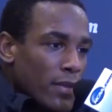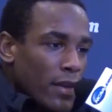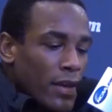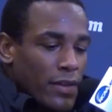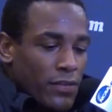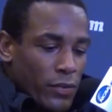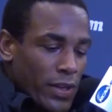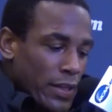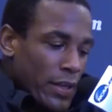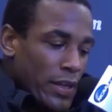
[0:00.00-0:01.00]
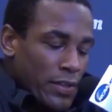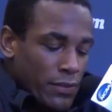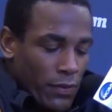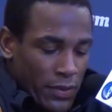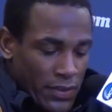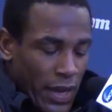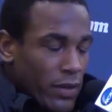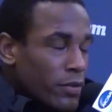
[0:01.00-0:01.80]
As for dedication for this title,